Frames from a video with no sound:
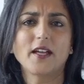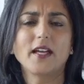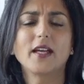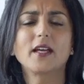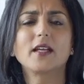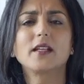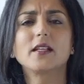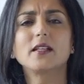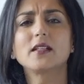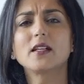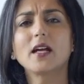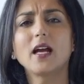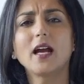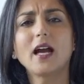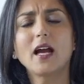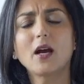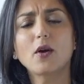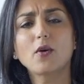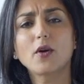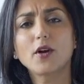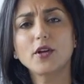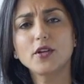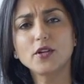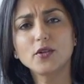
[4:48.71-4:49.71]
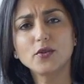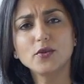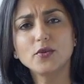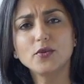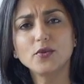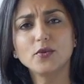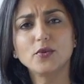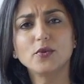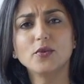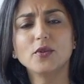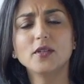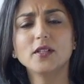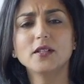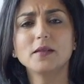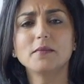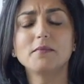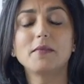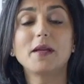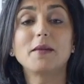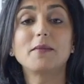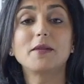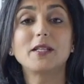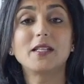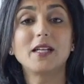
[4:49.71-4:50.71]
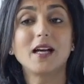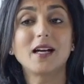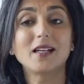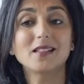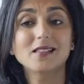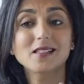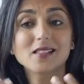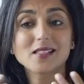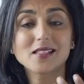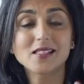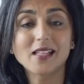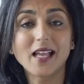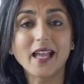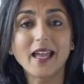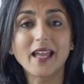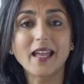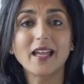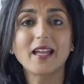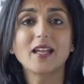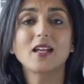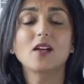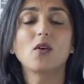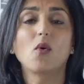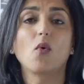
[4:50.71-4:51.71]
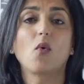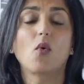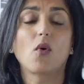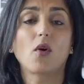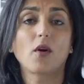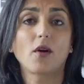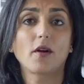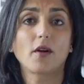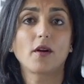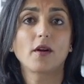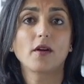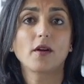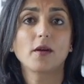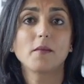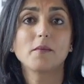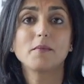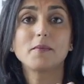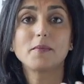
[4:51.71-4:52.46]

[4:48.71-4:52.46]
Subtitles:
and how are you maybe not saying or